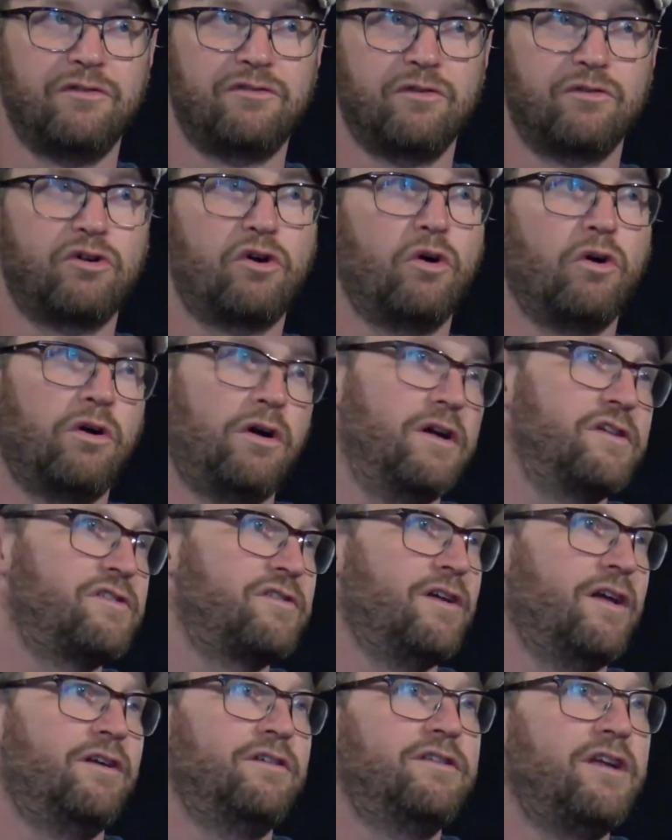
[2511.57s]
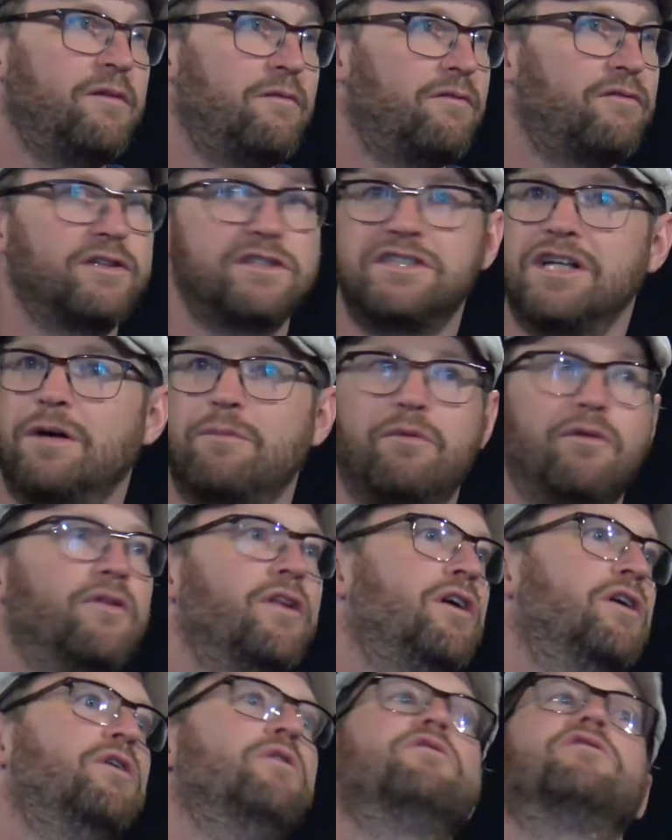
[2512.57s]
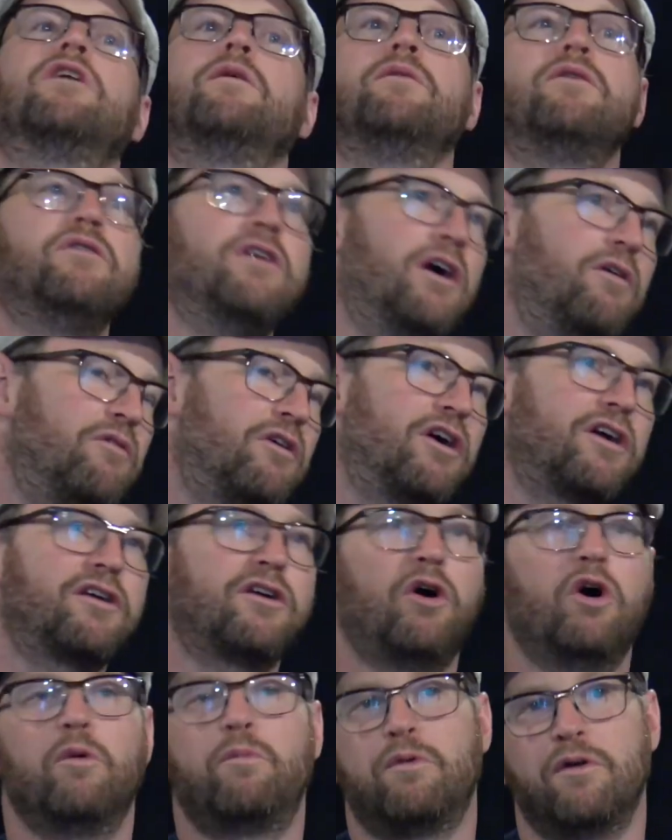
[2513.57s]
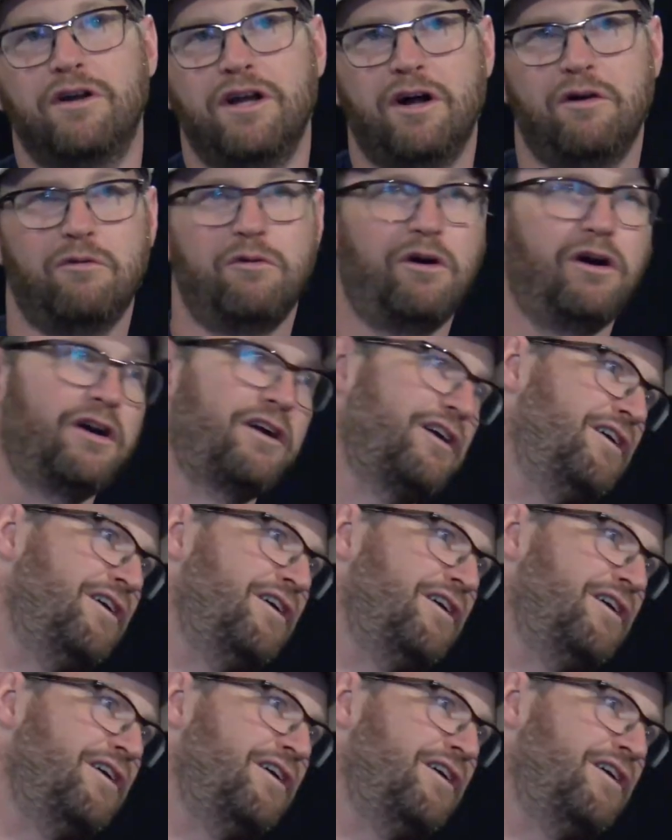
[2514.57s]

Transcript: So Corus Entertainment, for example, they own yeah. W Network, Oprah Network.